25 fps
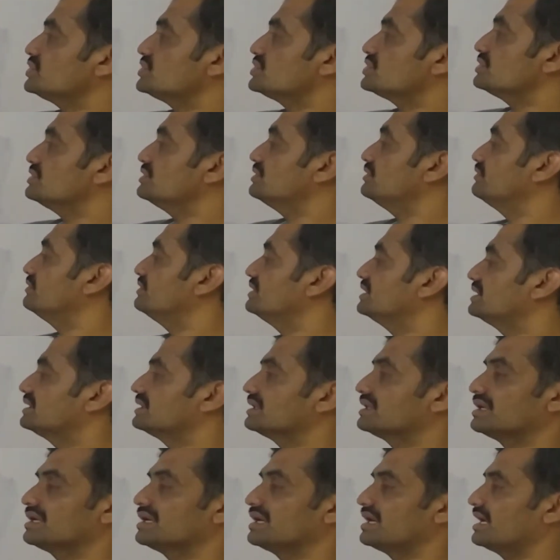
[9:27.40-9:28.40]
2 with
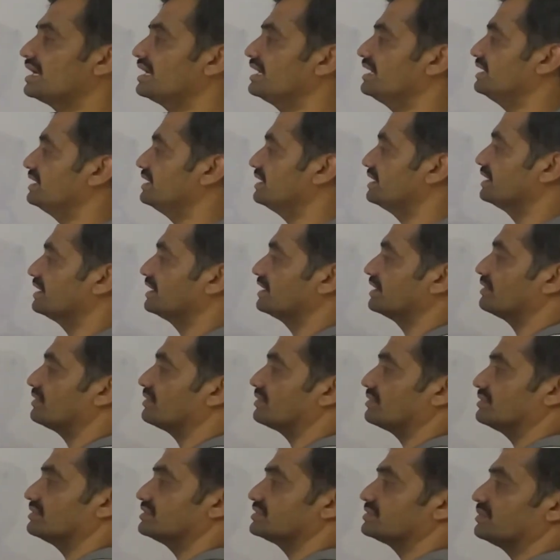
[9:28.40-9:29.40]
9,
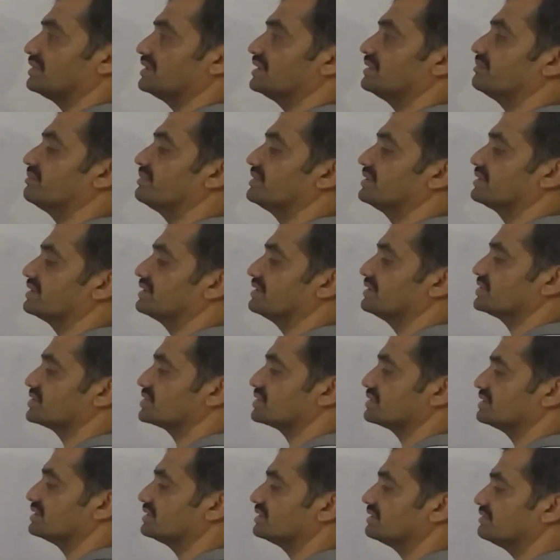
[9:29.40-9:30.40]
cross
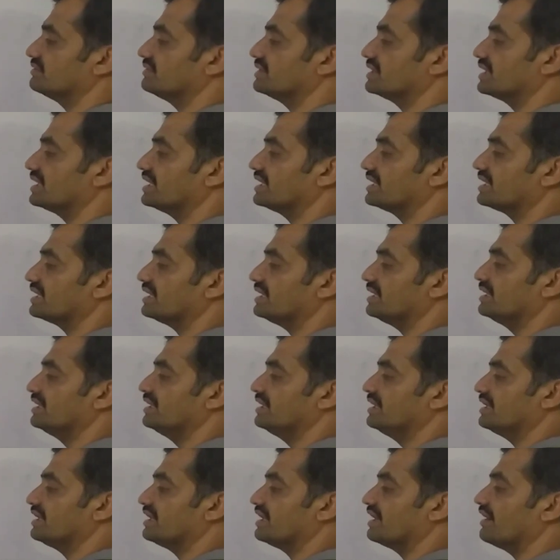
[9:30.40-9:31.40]
multiplication, here we get
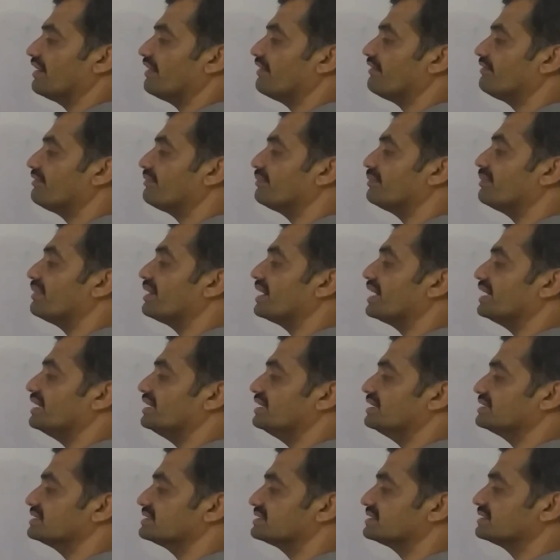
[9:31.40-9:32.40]
F
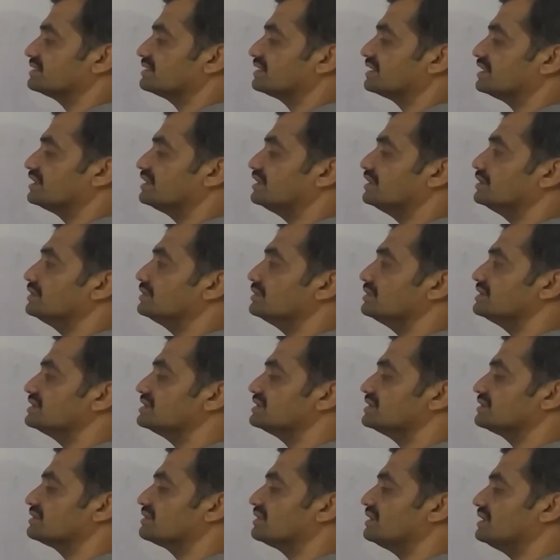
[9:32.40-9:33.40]
minus 32
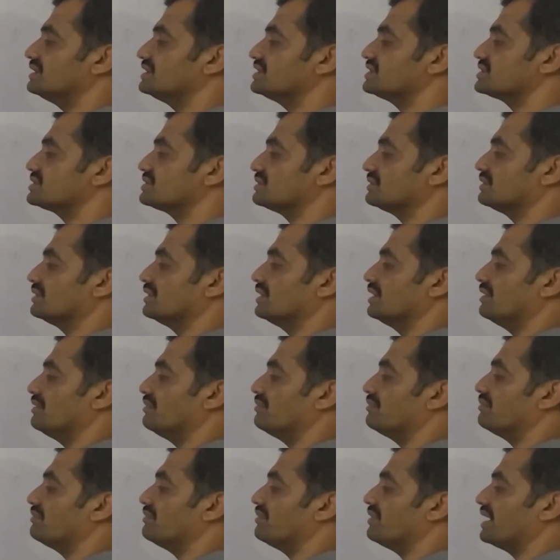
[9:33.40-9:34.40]
is equals to
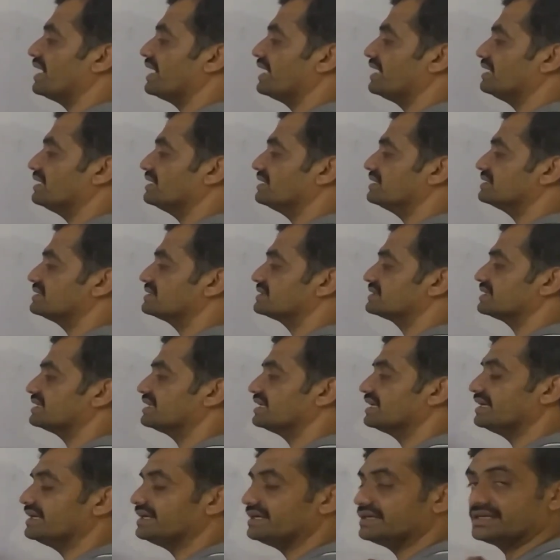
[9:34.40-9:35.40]
minus
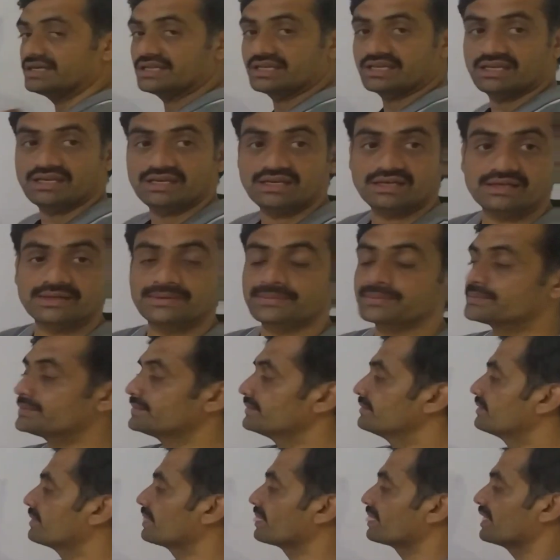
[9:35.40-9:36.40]
18.
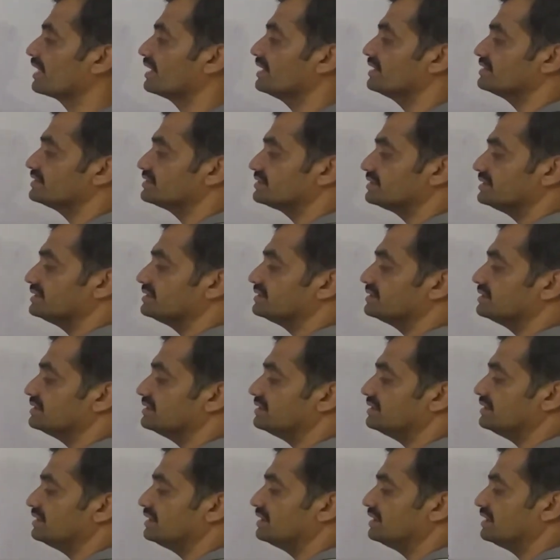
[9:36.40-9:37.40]
So
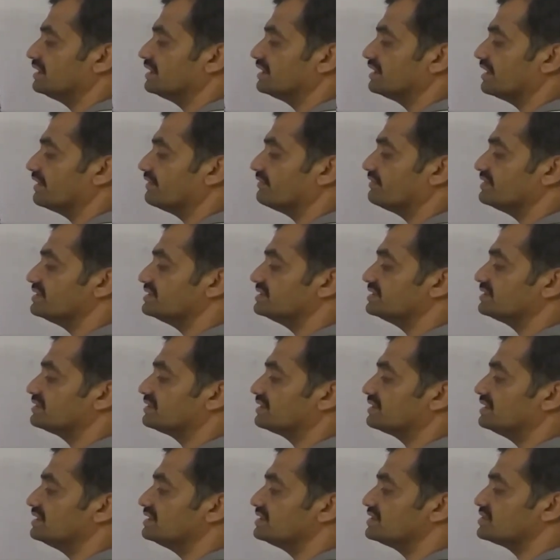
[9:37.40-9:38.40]
here F is
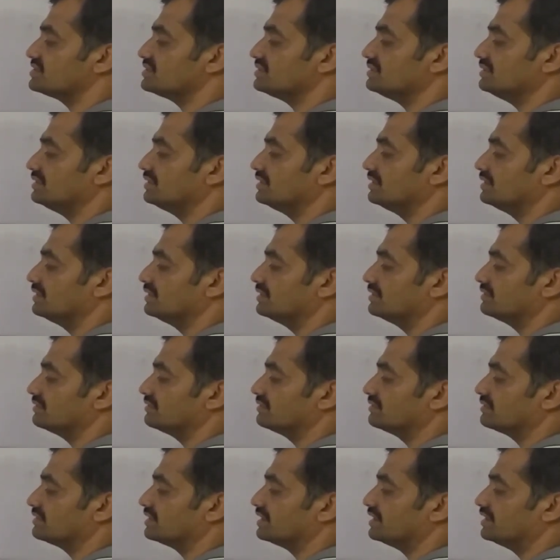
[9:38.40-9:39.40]
equals to
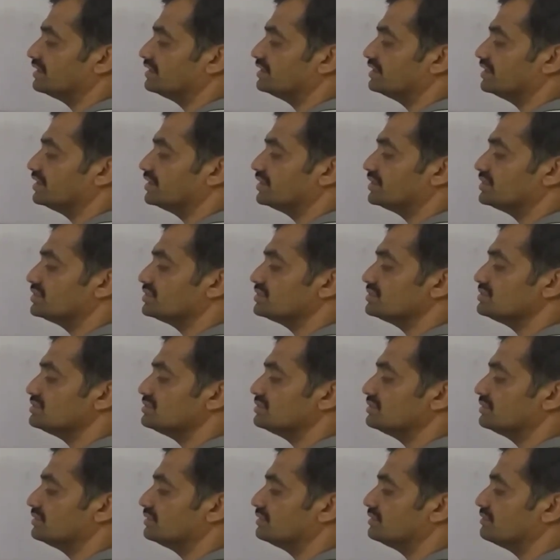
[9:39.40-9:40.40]

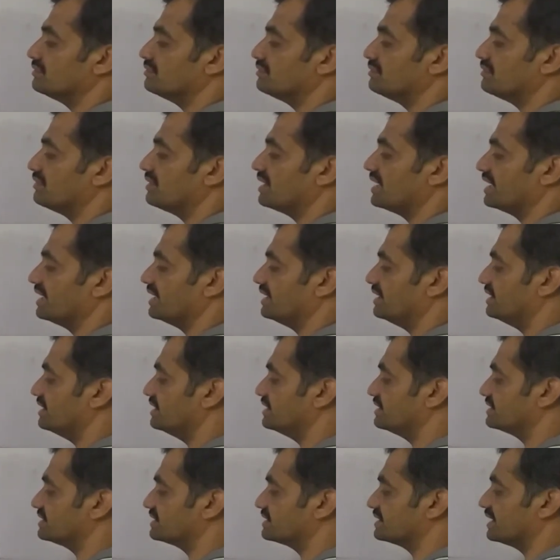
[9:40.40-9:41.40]
32
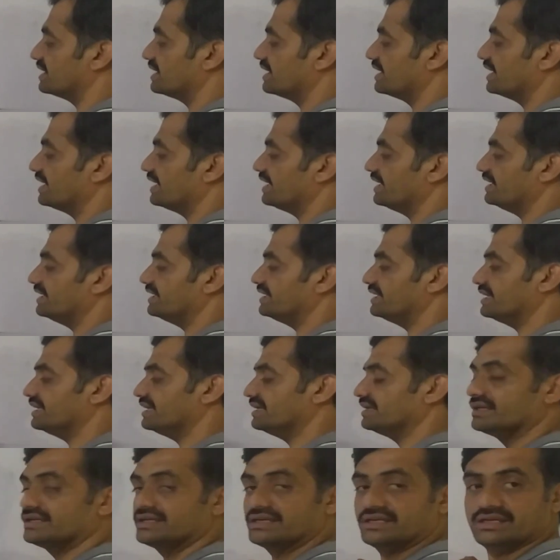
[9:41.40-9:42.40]
minus
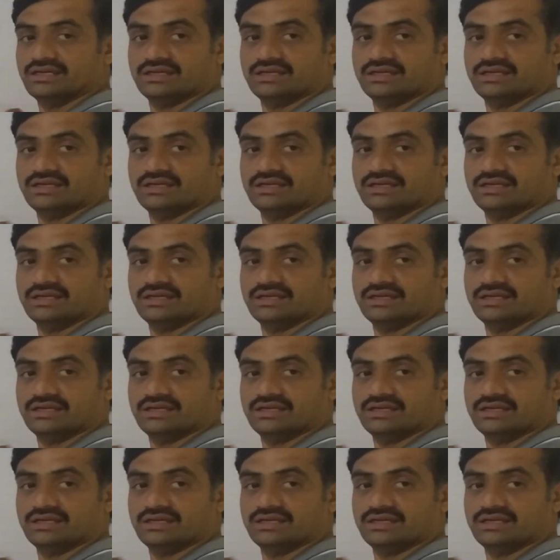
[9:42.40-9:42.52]
18.